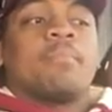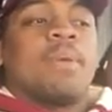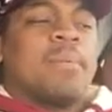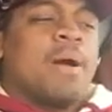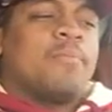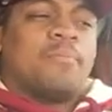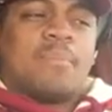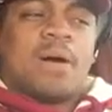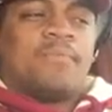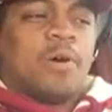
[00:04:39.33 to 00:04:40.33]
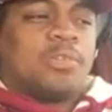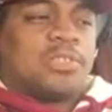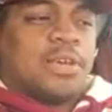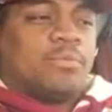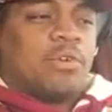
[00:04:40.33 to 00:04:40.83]
man, my
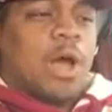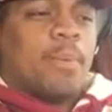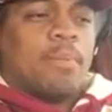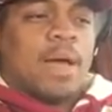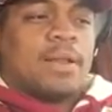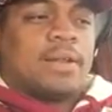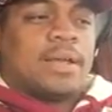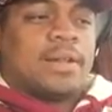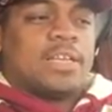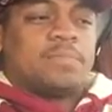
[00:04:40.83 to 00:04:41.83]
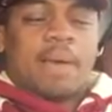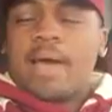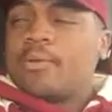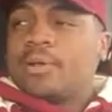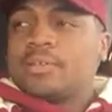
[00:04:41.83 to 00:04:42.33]
voltage keep dropping, man. These
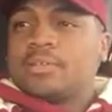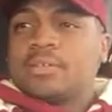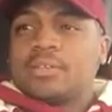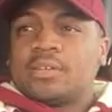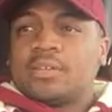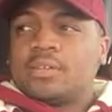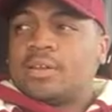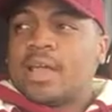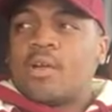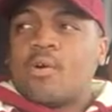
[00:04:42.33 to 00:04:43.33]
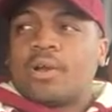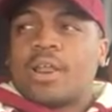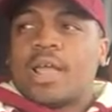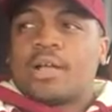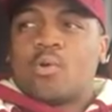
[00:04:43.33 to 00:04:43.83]
batteries, they going
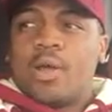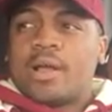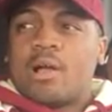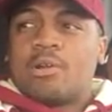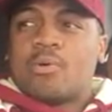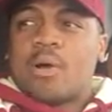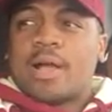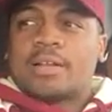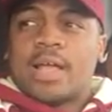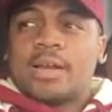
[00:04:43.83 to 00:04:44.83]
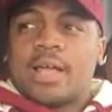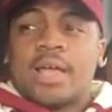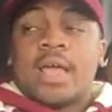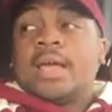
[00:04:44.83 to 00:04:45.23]
dead quick. I don't know why it's like that.